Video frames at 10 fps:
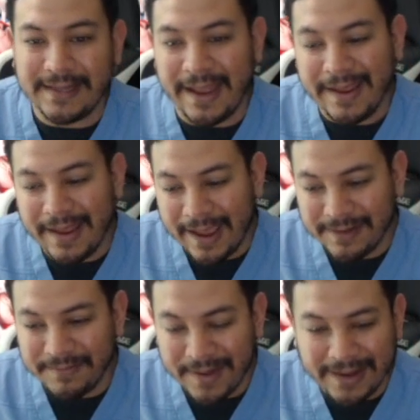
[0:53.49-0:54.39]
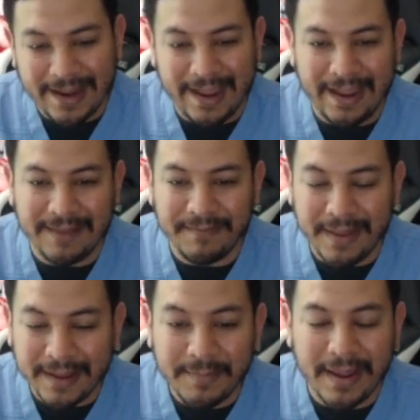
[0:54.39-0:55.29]
I had made a
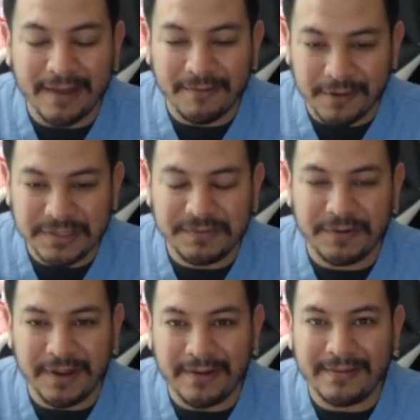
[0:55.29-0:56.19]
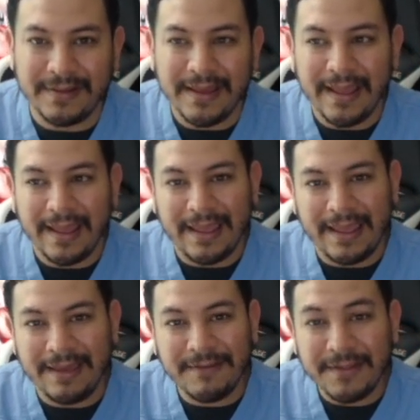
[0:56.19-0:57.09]
mega pack first for y'all,
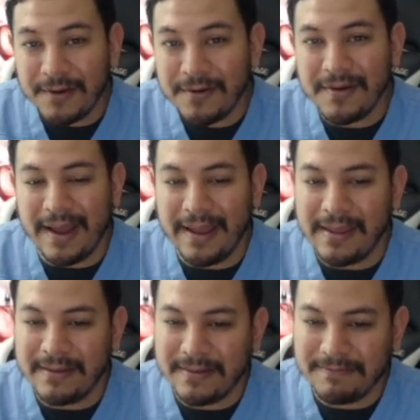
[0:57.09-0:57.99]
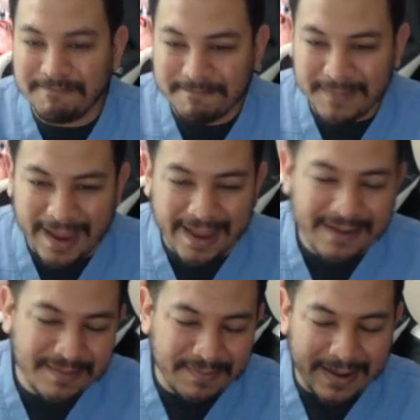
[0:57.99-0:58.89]
even though I had
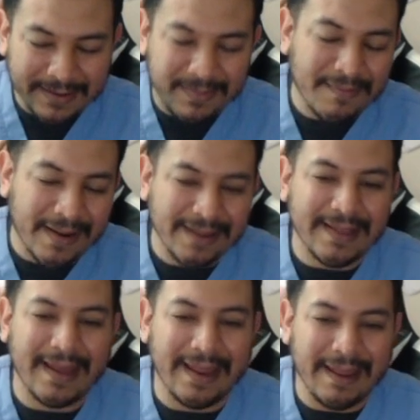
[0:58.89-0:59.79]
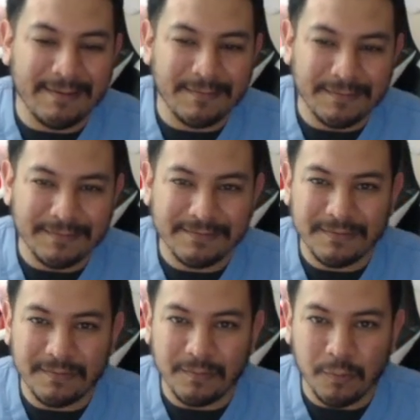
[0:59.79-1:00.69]
on the back of my mind that it
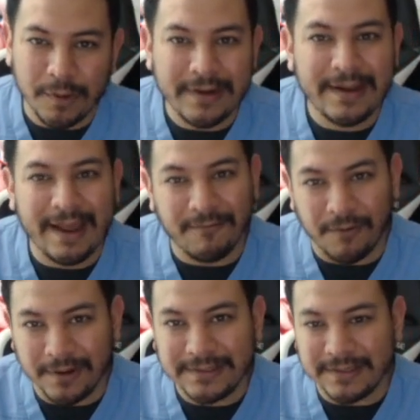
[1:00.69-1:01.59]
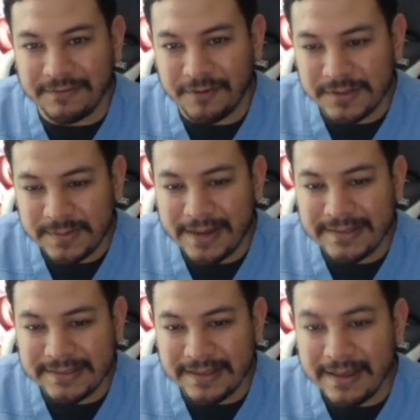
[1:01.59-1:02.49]
wouldn't have worked in the first
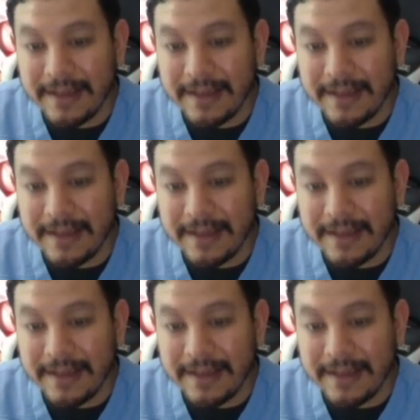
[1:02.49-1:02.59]
place.